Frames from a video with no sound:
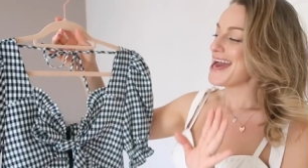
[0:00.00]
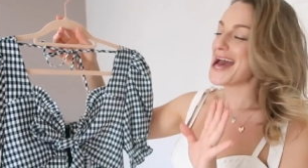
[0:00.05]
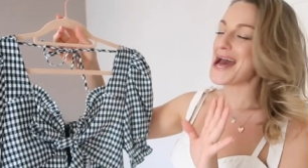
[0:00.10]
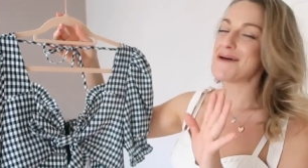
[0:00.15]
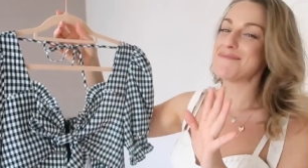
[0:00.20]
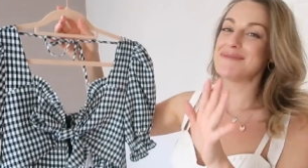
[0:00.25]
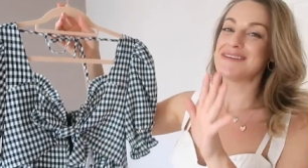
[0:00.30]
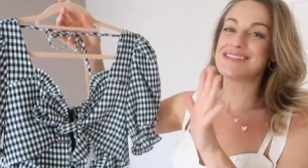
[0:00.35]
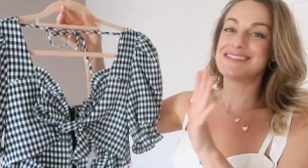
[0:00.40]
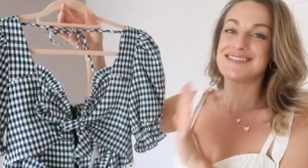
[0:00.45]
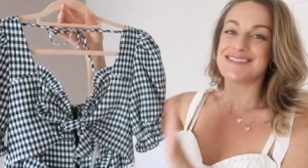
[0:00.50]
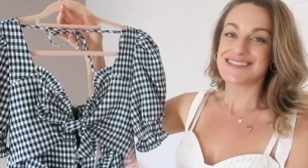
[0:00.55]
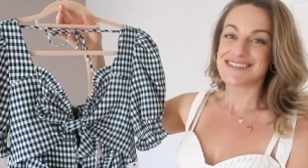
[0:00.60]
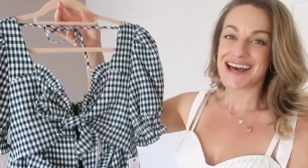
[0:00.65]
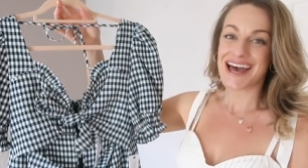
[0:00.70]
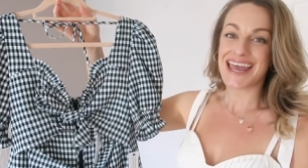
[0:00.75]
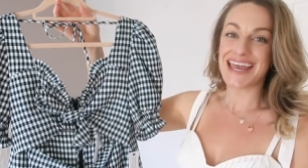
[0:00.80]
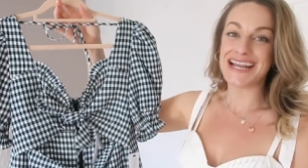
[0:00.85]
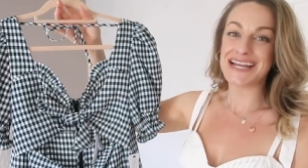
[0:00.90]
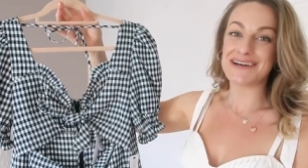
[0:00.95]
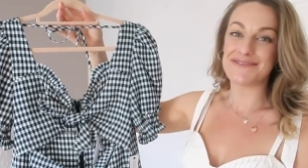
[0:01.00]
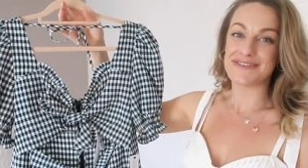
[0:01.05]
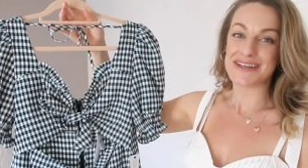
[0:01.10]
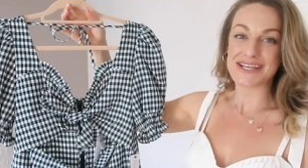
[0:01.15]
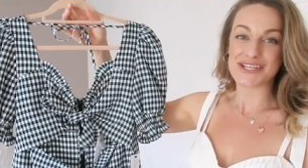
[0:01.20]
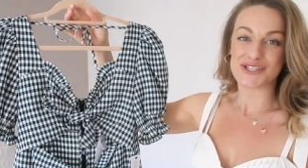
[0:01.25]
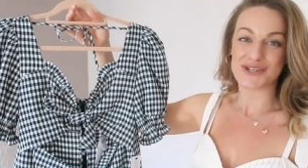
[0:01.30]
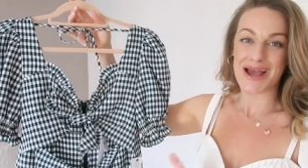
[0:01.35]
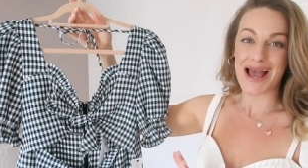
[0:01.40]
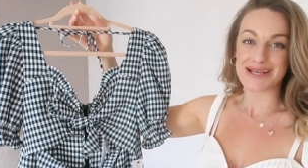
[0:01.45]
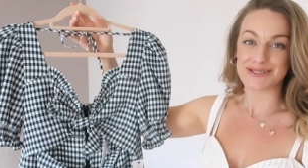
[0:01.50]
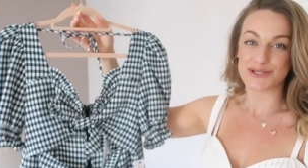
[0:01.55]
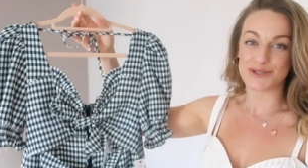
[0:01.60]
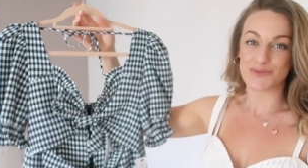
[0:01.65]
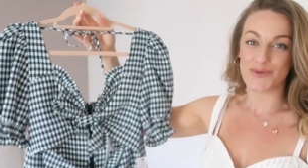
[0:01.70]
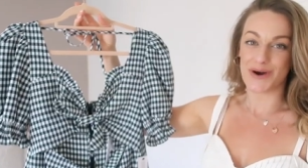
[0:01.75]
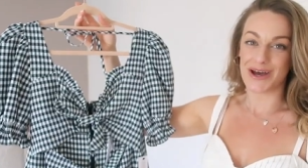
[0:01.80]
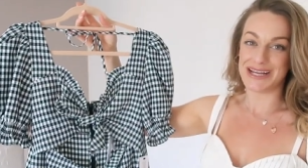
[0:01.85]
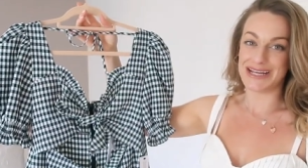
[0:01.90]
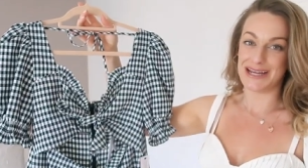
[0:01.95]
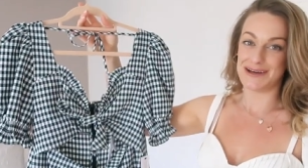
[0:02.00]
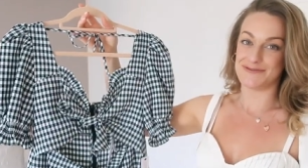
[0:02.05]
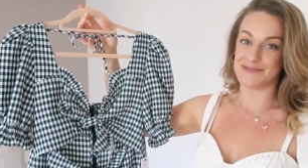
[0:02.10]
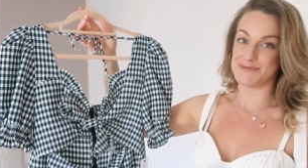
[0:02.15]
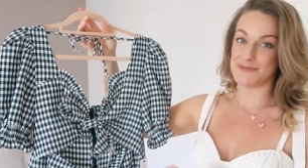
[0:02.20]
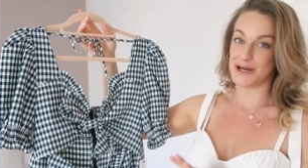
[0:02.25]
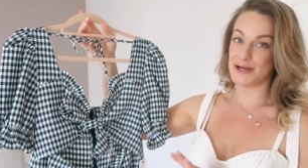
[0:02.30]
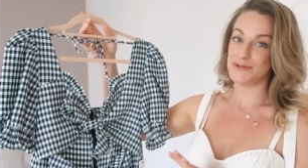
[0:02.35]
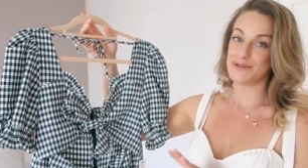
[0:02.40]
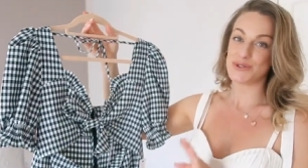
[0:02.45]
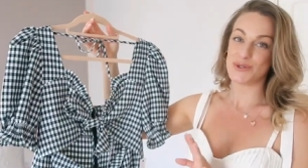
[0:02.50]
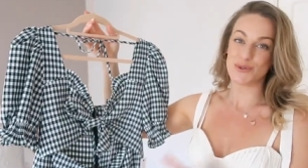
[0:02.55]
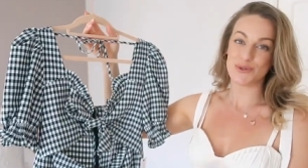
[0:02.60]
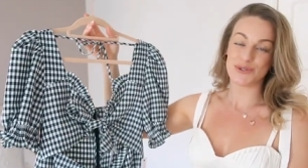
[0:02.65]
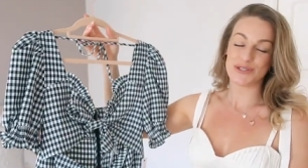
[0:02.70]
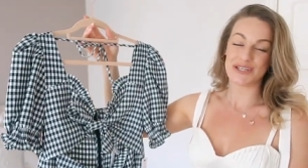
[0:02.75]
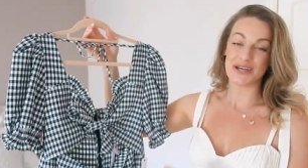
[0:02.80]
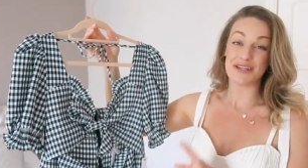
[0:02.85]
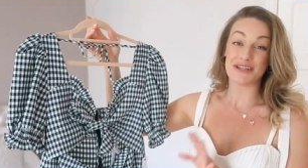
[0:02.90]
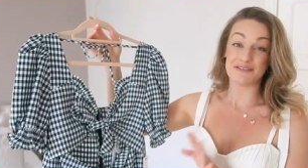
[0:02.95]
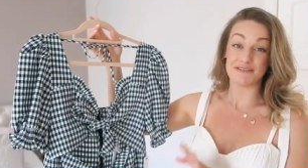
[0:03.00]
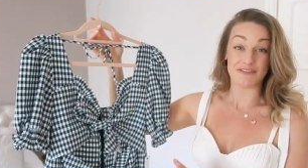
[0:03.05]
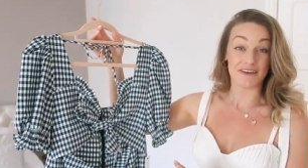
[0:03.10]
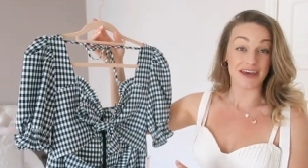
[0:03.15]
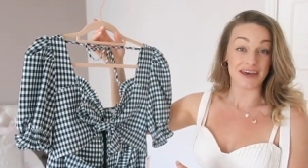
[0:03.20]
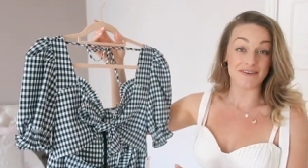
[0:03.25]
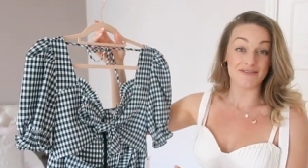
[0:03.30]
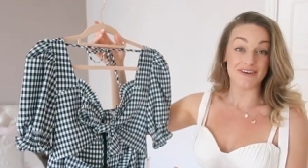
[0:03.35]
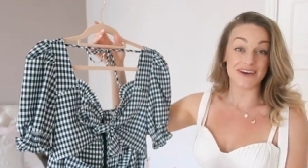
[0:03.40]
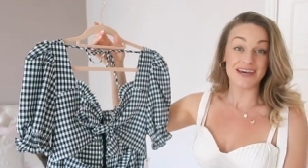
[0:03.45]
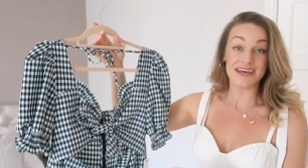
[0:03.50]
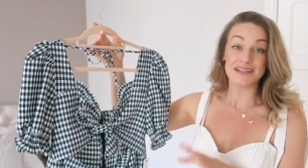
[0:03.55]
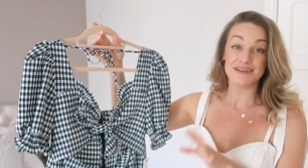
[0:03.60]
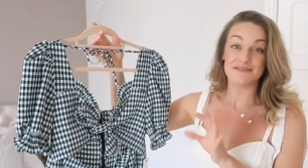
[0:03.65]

Um, the style of this dress was what I loved most, also the fit of it.